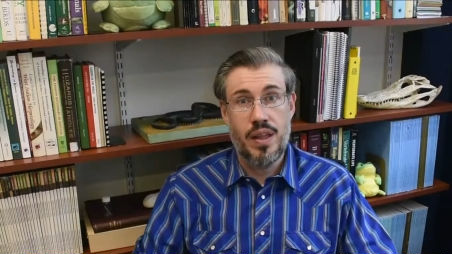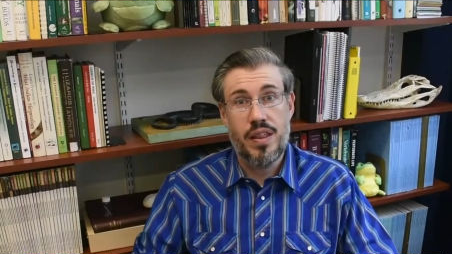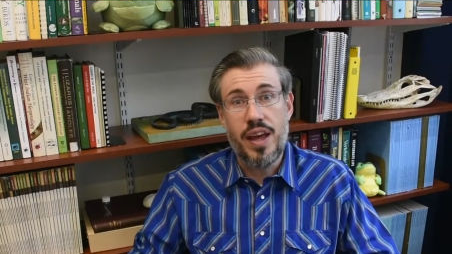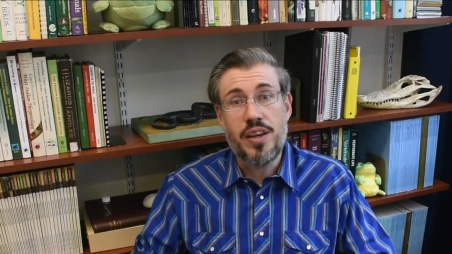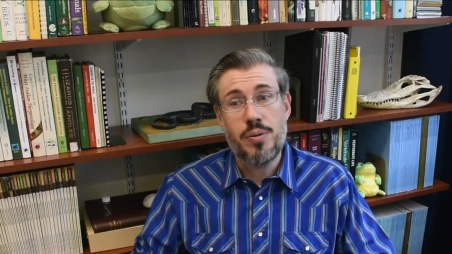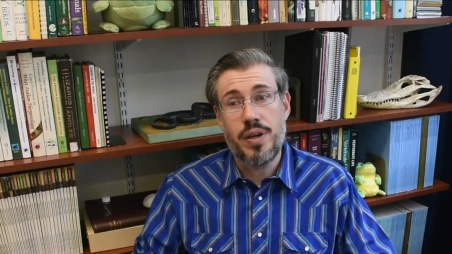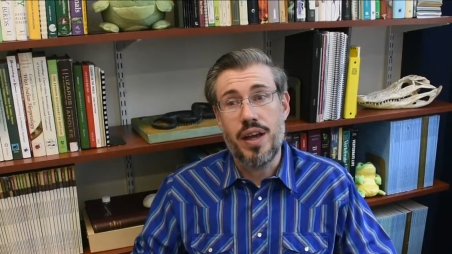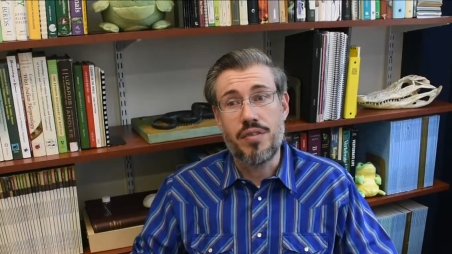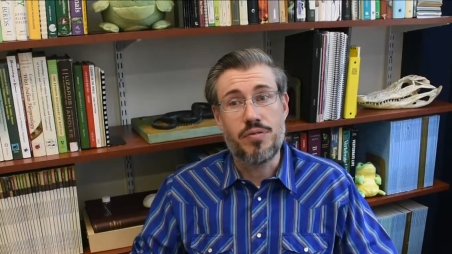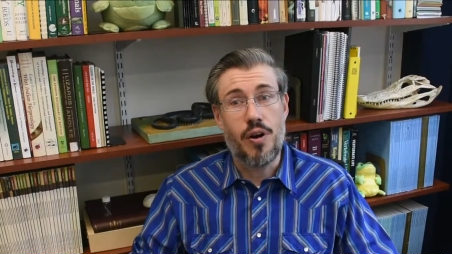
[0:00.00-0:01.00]
Thank you again
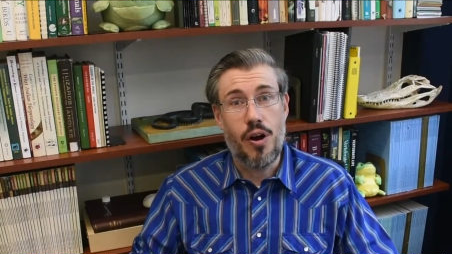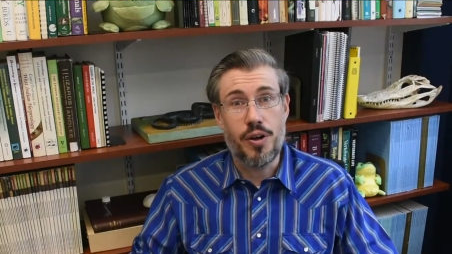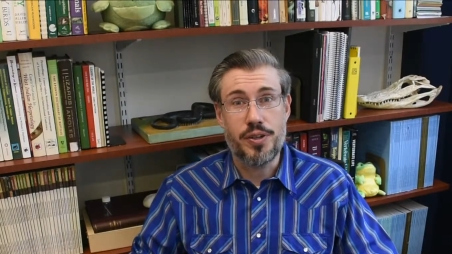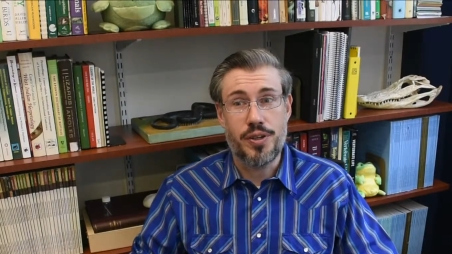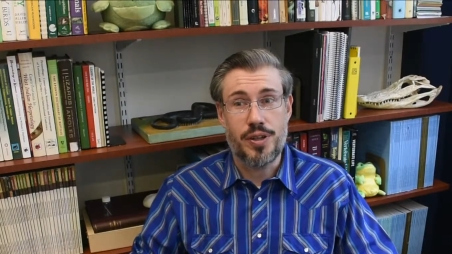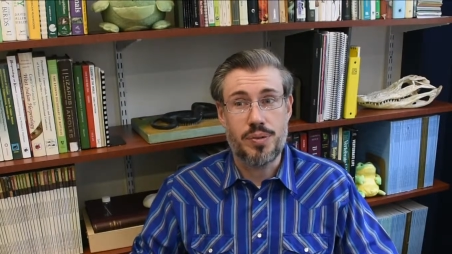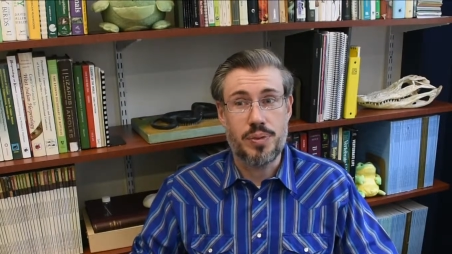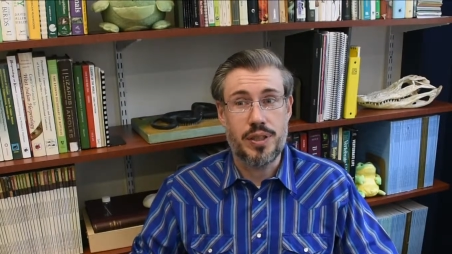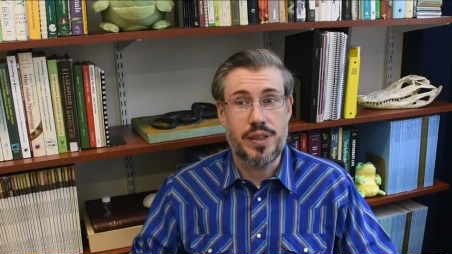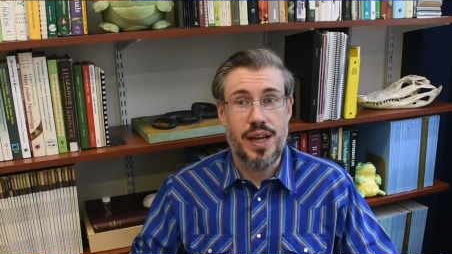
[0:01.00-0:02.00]
for all your hard
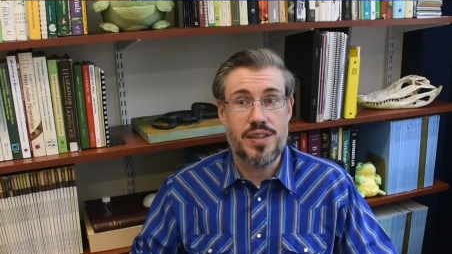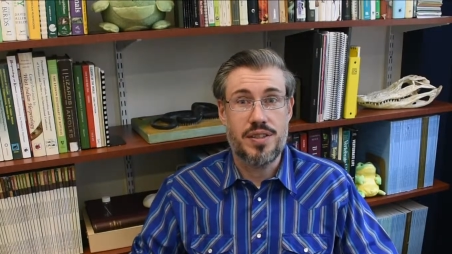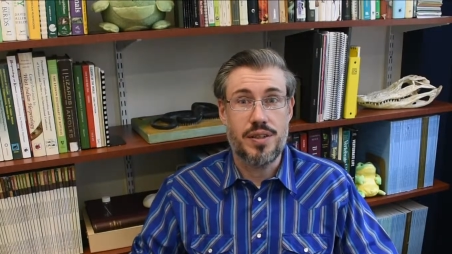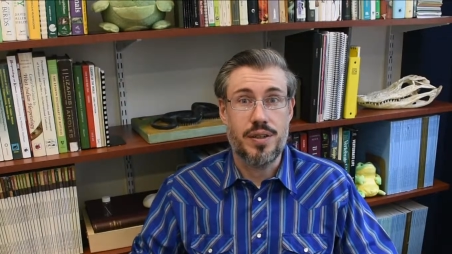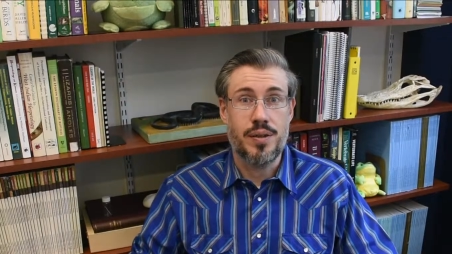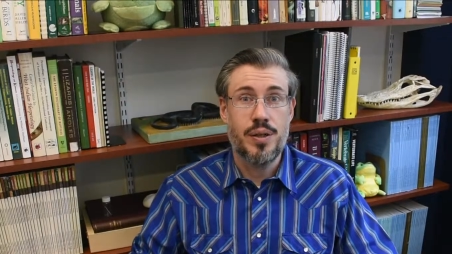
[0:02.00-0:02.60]
work last year.